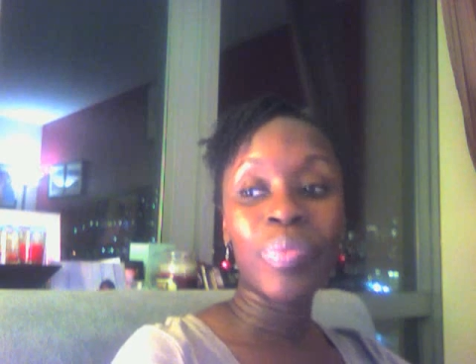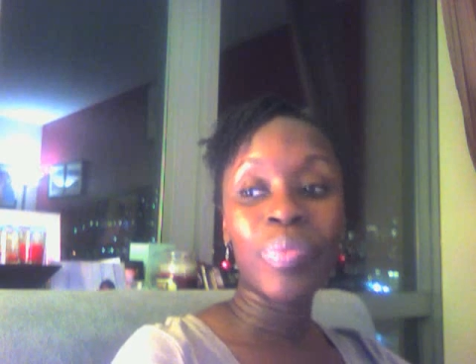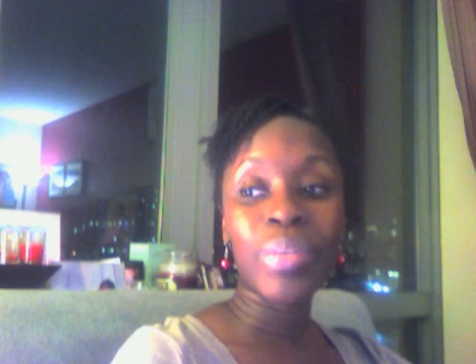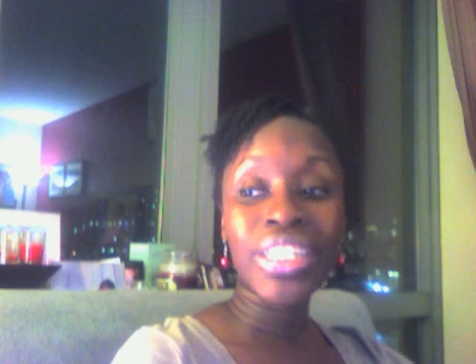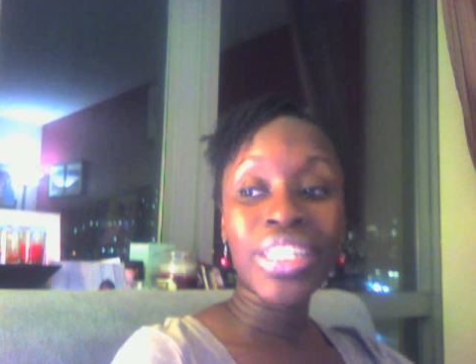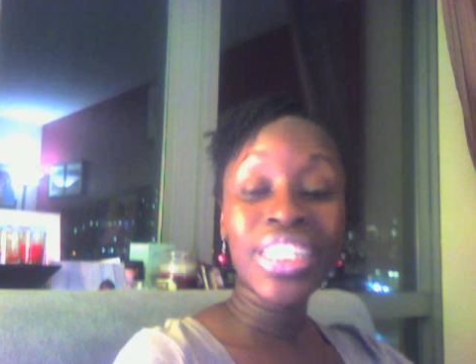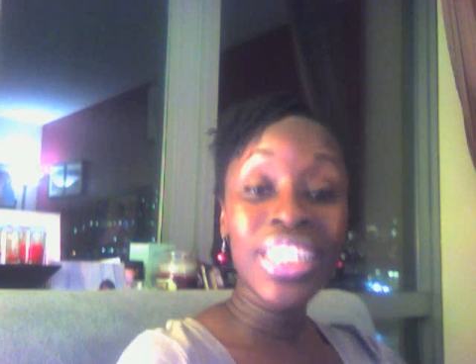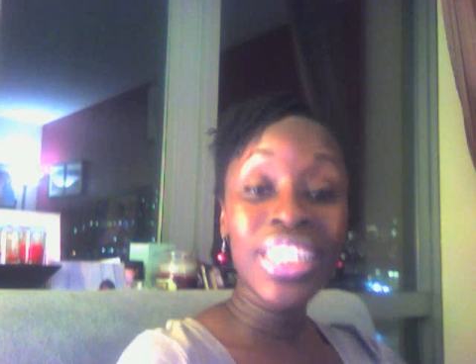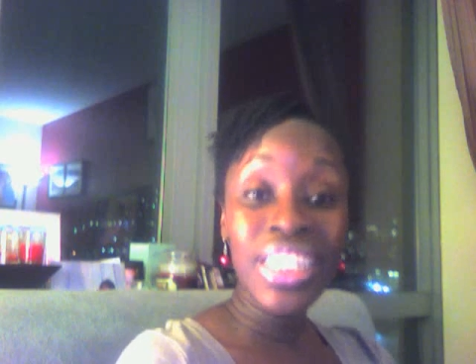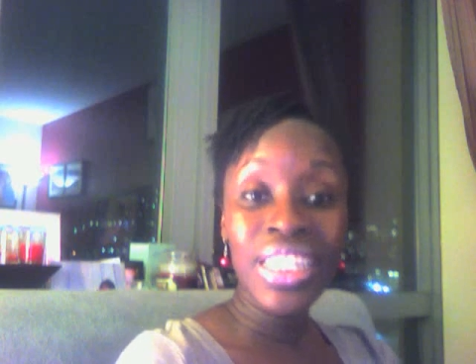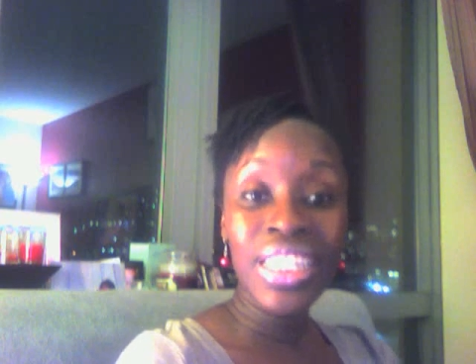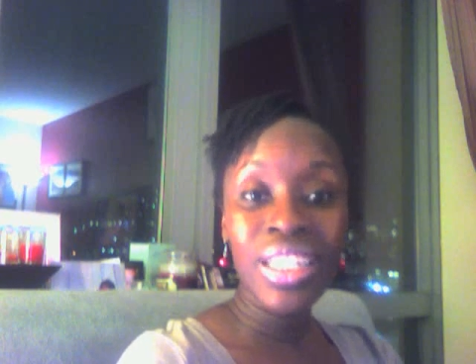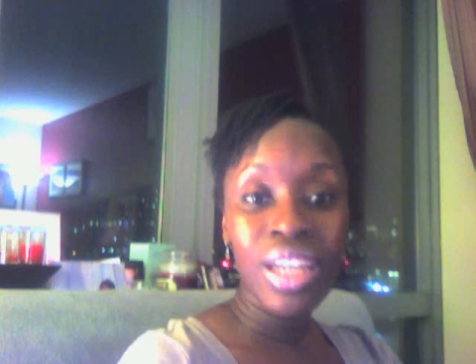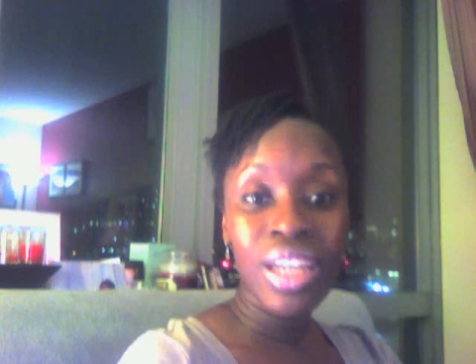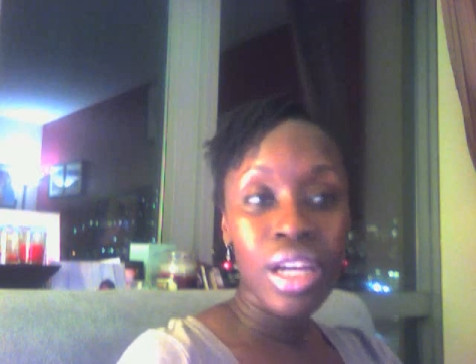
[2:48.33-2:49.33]
But
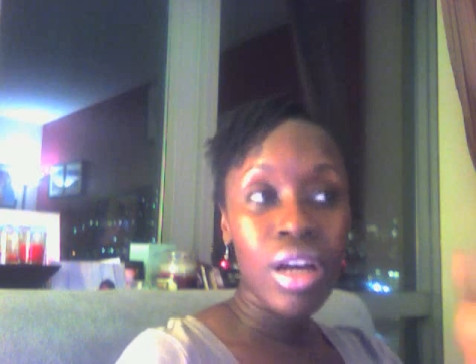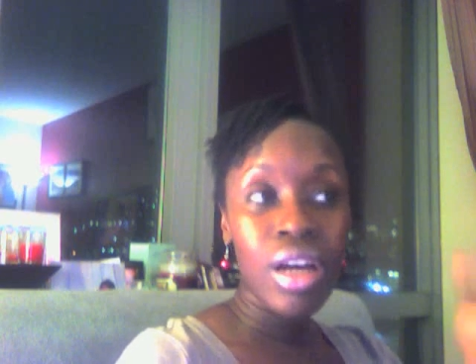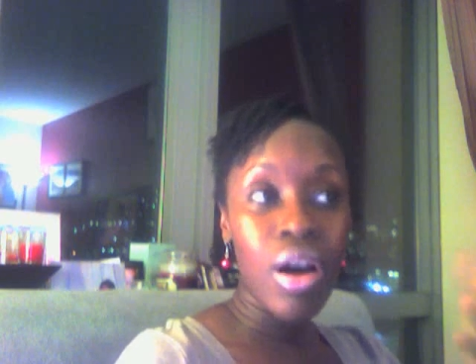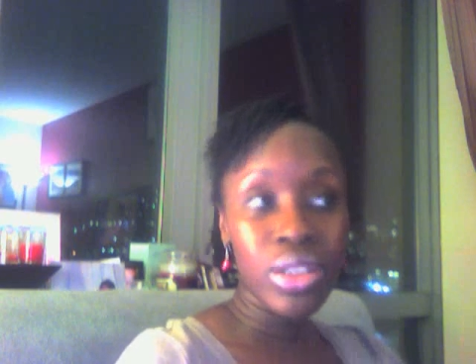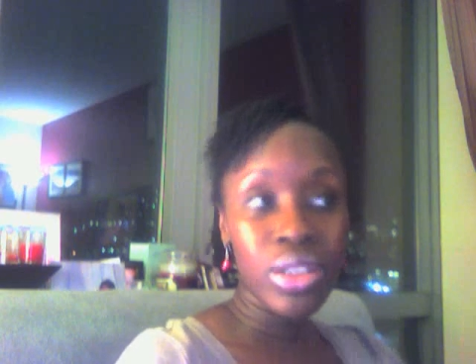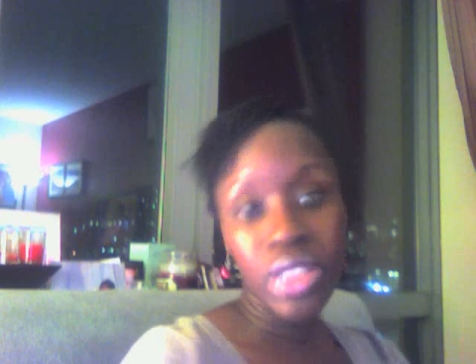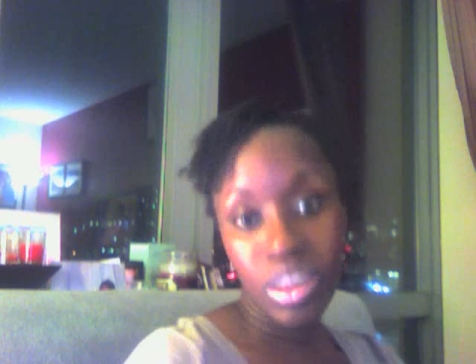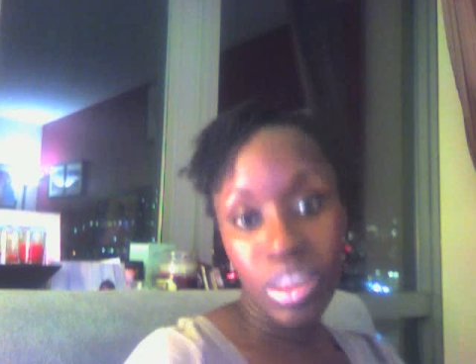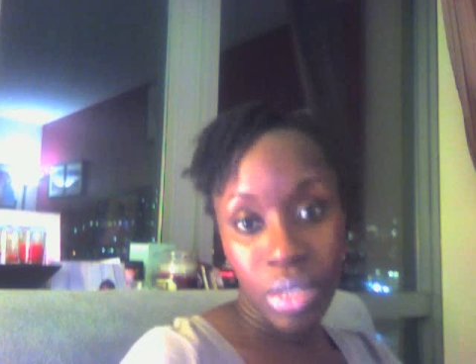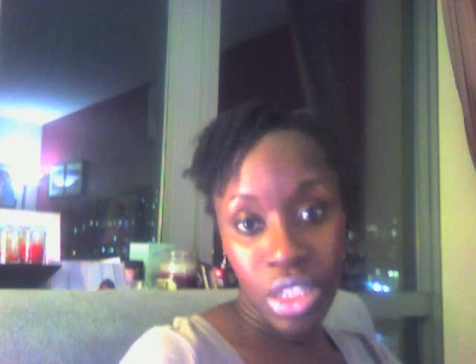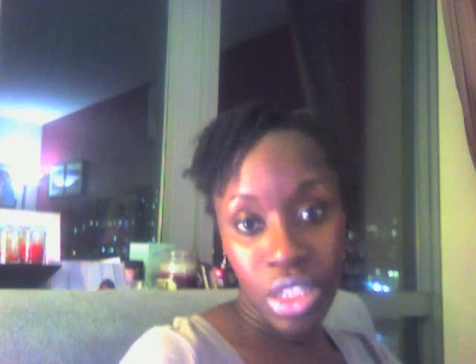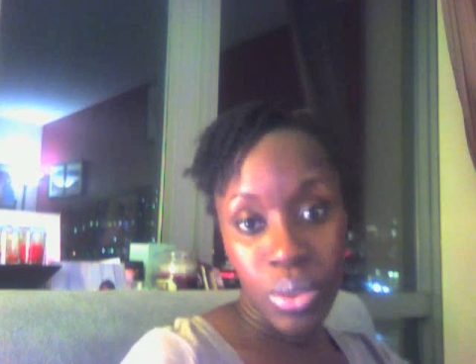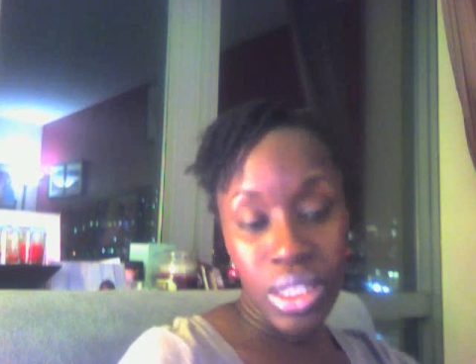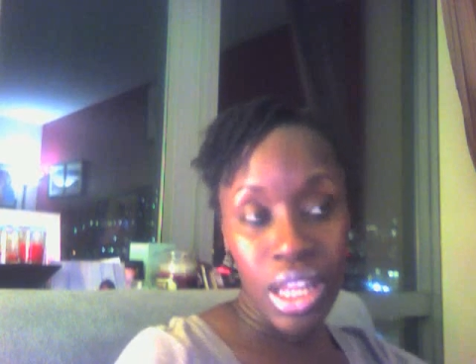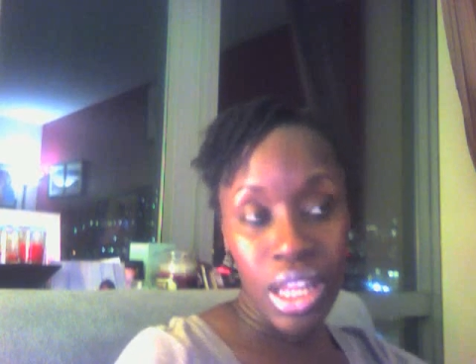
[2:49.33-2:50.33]
he also does mini
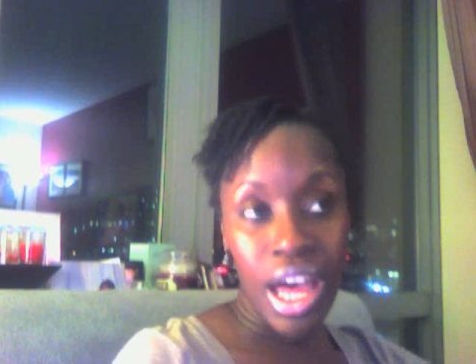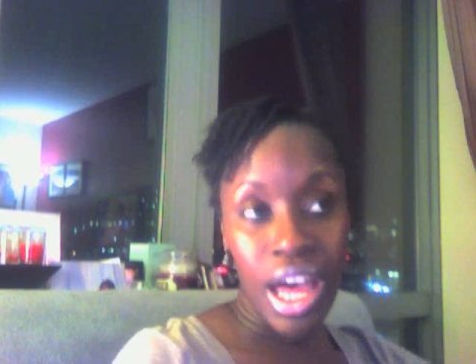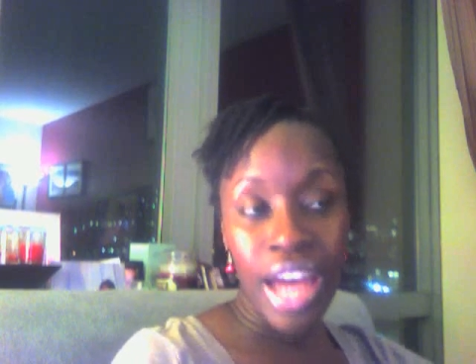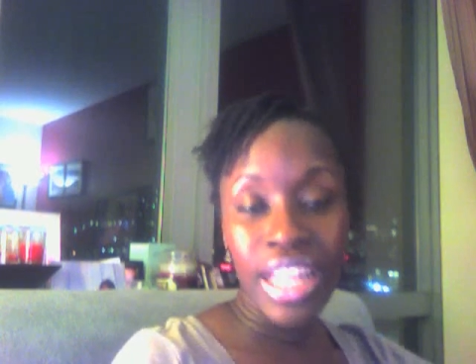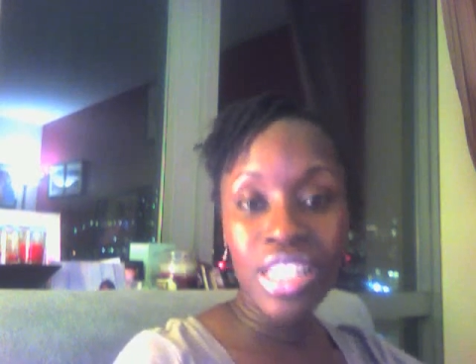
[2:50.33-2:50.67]
twists a lot.